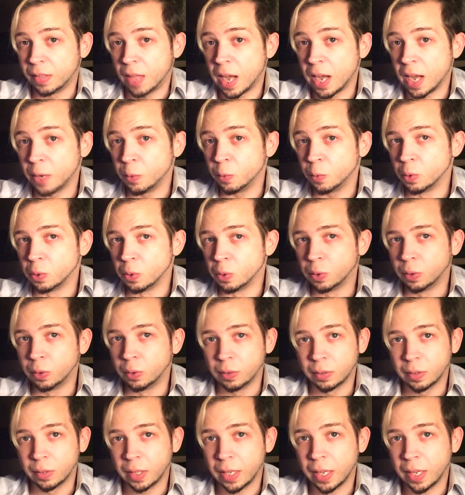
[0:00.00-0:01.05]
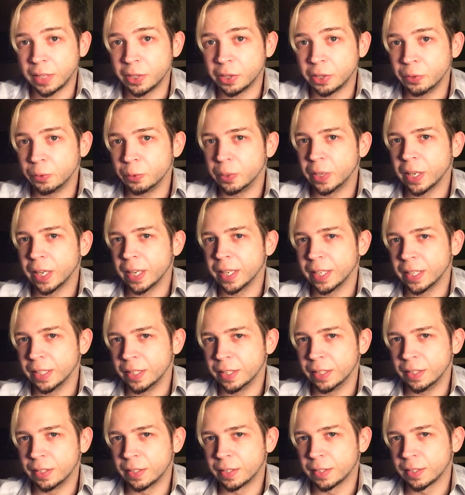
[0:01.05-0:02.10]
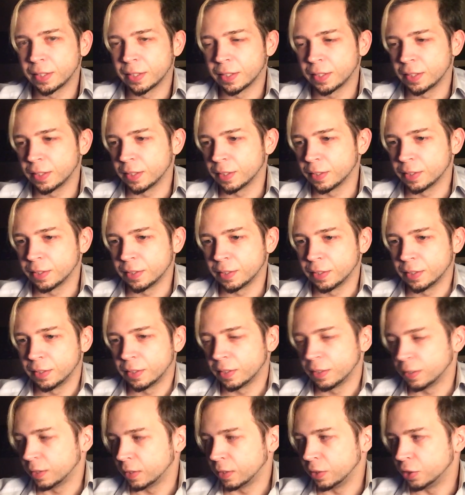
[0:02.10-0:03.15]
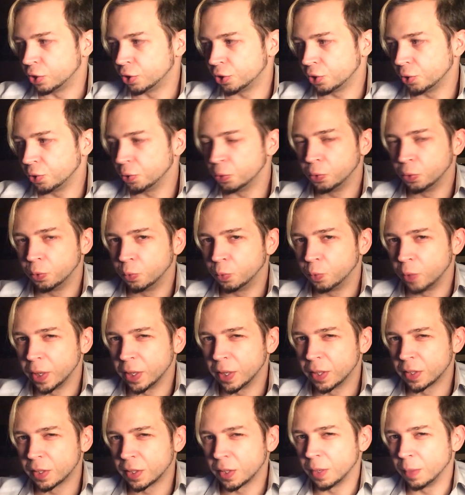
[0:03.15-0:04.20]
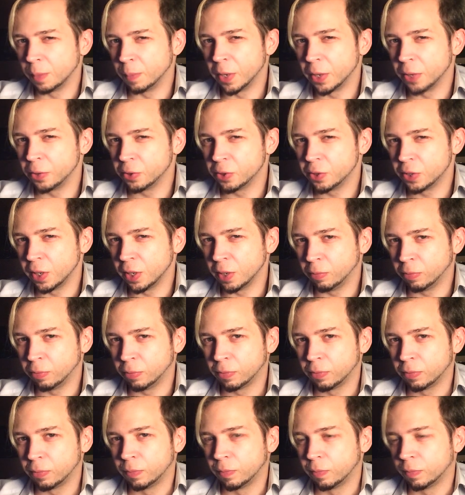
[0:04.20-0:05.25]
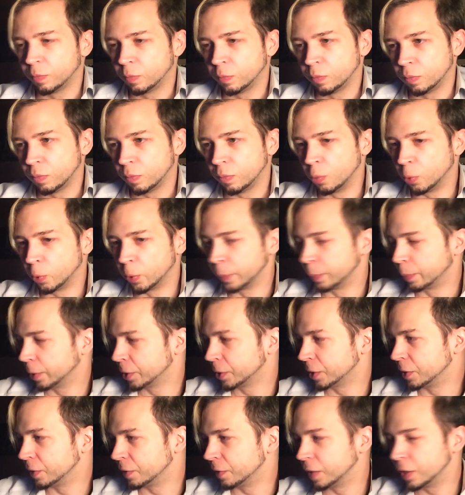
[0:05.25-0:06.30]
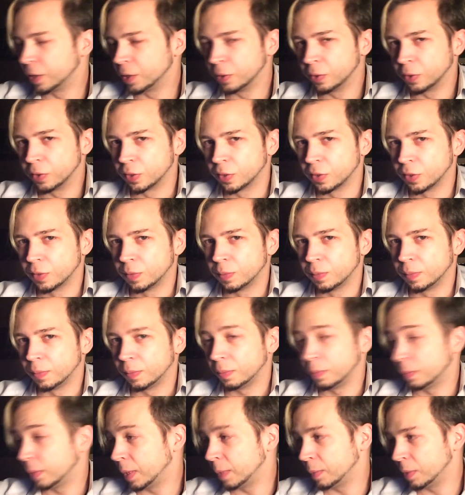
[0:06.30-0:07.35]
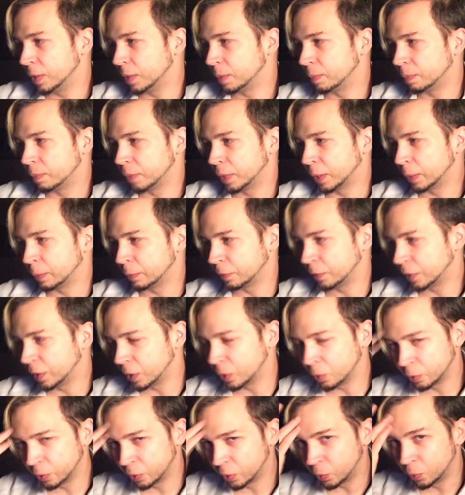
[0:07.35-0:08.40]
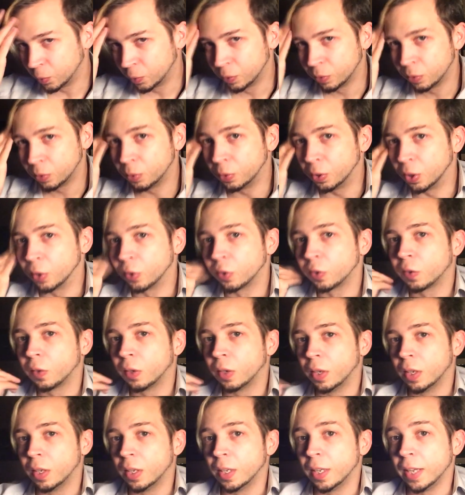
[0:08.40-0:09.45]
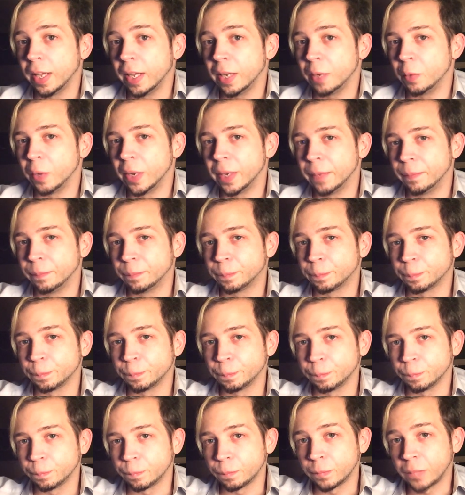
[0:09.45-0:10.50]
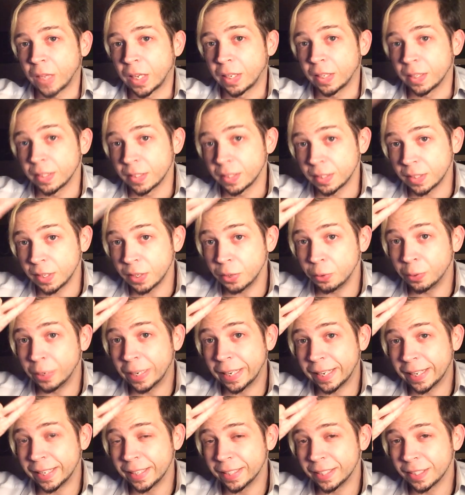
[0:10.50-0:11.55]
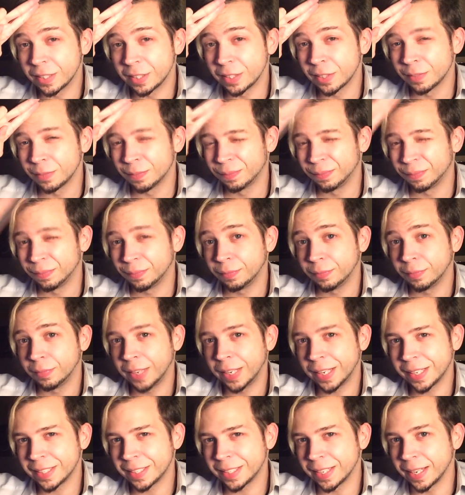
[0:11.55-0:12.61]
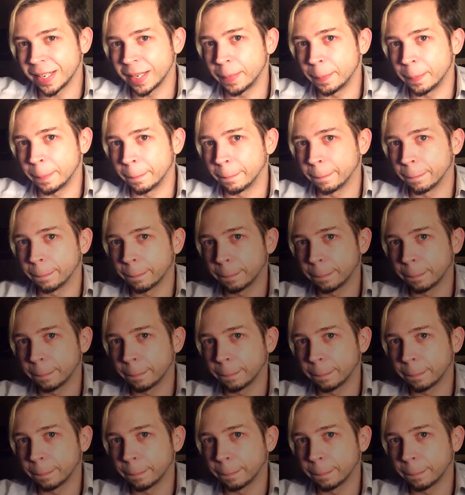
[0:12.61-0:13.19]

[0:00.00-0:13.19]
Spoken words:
I will catch you guys soon with some other stuff. More impressions videos. Maybe a pickups video or two. Who knows? Anyway, see you guys next time.